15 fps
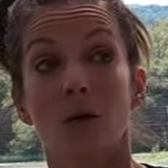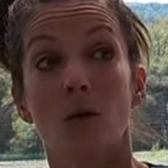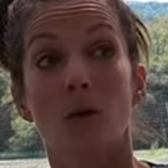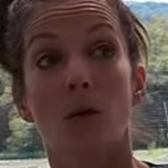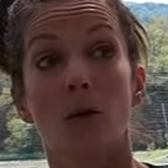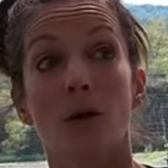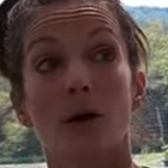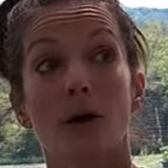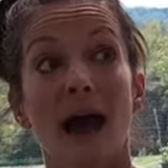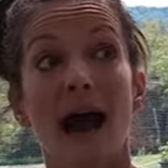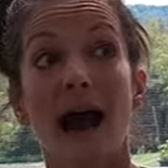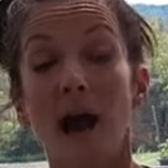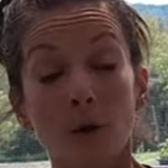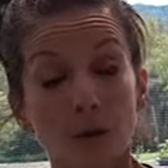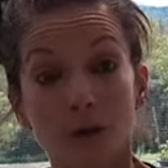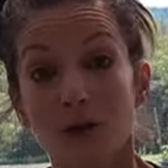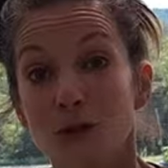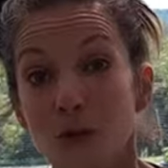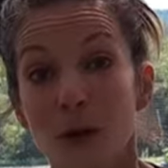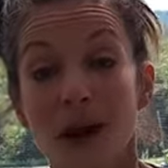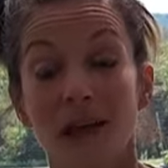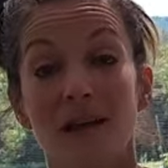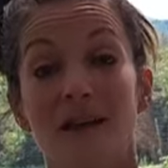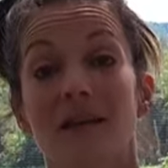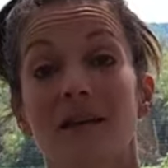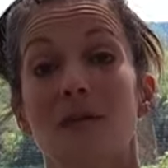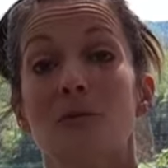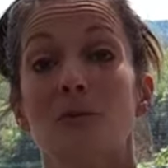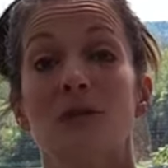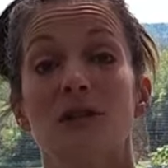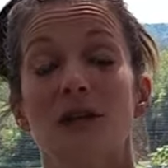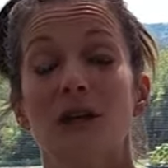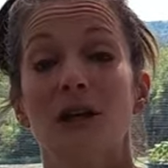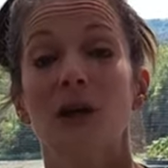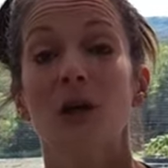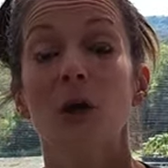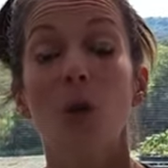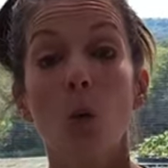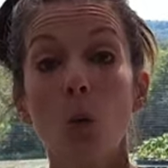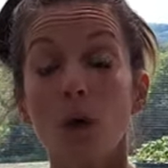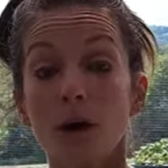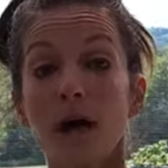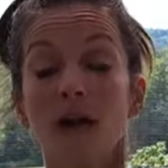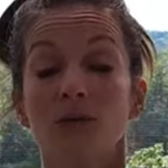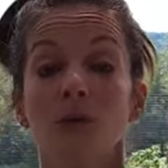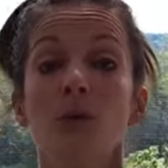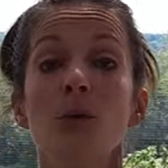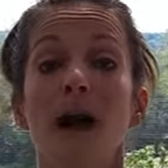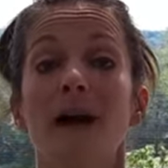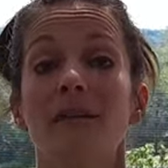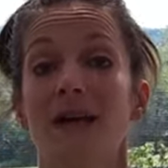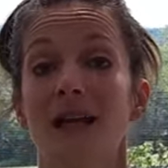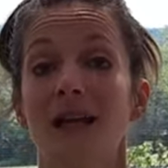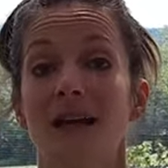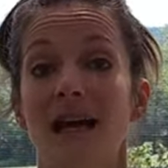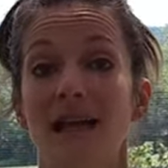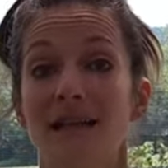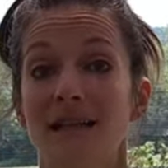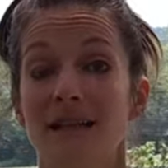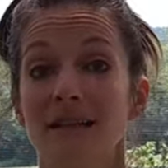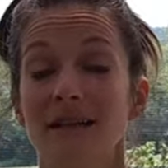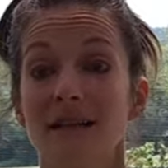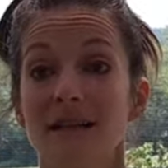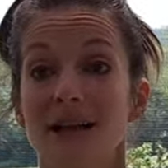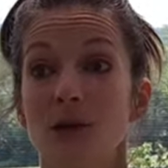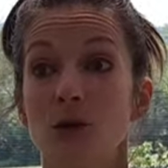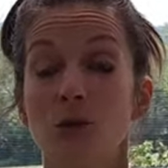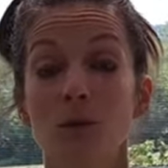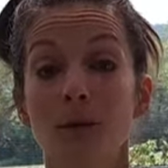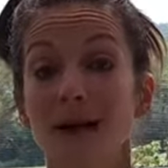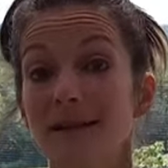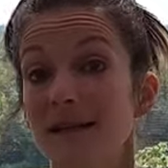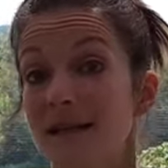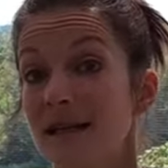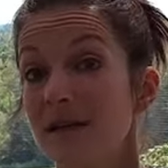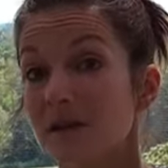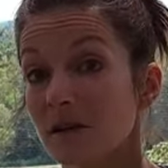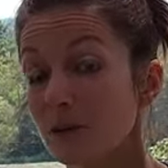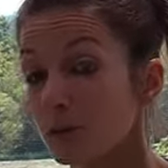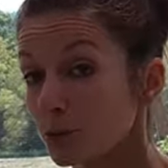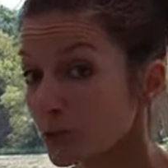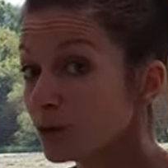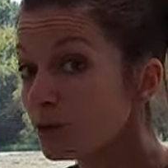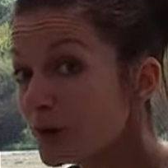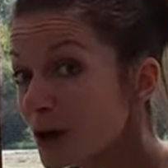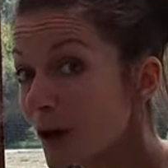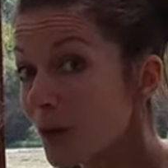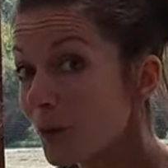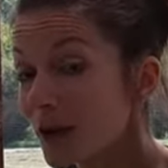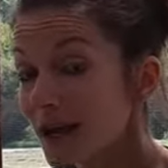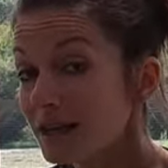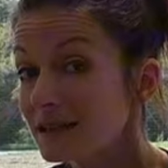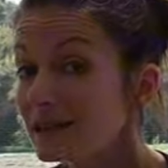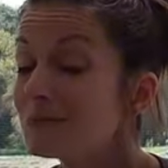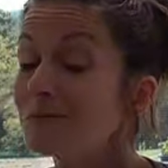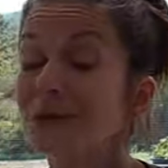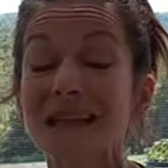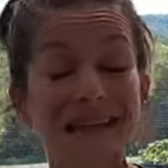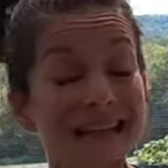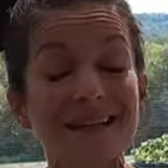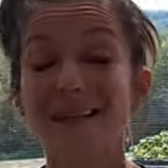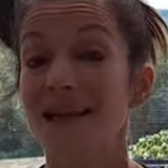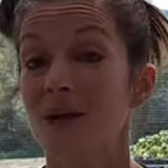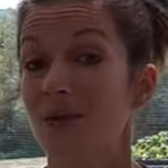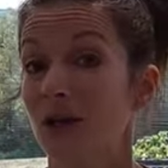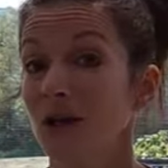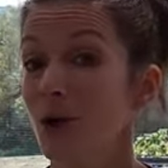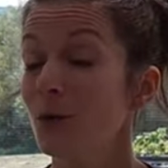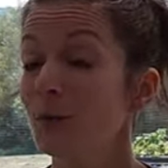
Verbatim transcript: or how to do anything in particular, or if you have any ideas that you might see as an improvement on what I did, please let me know